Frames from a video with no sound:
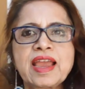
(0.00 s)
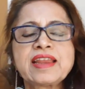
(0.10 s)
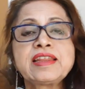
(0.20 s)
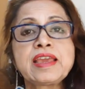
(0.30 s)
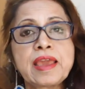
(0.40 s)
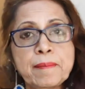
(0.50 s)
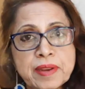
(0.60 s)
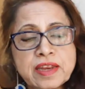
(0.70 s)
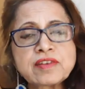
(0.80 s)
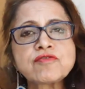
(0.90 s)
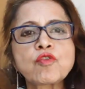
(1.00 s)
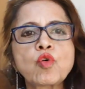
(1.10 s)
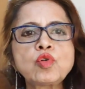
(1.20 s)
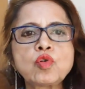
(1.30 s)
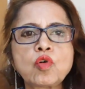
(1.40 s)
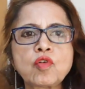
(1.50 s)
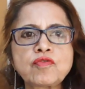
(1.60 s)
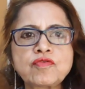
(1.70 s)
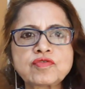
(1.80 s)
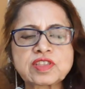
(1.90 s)
an imminent fall of
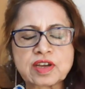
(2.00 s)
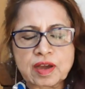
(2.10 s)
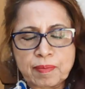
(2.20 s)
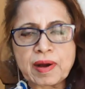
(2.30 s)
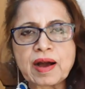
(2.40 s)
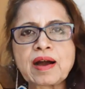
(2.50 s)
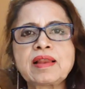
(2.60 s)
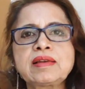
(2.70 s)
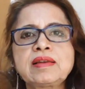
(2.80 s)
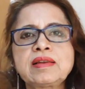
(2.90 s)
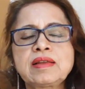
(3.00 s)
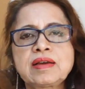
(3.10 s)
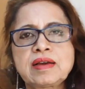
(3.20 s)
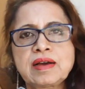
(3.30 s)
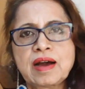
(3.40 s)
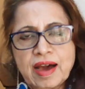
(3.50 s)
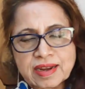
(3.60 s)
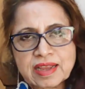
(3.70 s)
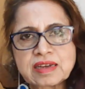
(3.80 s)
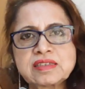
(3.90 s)
the Cabal,
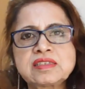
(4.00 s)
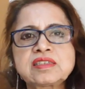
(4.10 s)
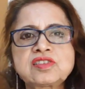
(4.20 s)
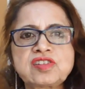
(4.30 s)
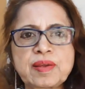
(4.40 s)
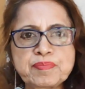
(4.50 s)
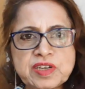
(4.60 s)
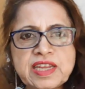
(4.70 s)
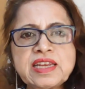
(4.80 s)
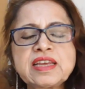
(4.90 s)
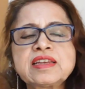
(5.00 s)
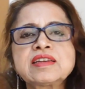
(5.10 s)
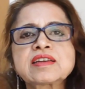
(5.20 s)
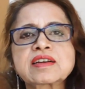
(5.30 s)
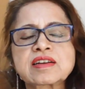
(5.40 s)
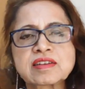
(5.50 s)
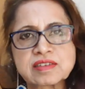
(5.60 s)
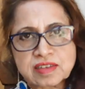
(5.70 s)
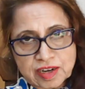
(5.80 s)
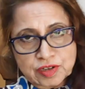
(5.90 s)
Archons, reptilian
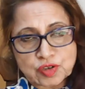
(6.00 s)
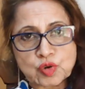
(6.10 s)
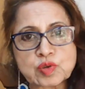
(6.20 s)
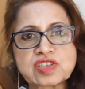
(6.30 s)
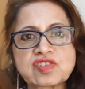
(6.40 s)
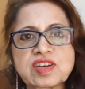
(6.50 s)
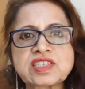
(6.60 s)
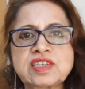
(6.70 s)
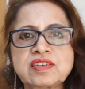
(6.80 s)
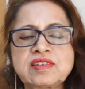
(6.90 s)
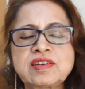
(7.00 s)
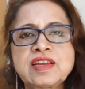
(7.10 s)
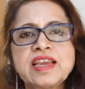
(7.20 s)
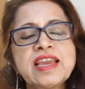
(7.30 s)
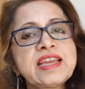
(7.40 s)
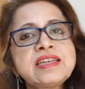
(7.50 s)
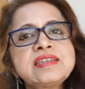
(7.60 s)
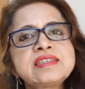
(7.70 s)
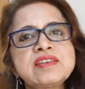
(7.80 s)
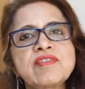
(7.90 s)
control structure in
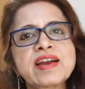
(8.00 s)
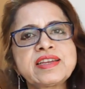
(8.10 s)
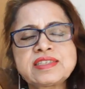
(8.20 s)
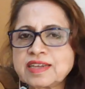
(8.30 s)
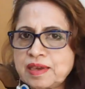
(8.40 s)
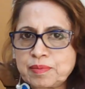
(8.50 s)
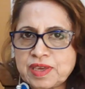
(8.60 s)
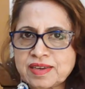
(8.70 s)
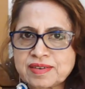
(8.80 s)
divine timing.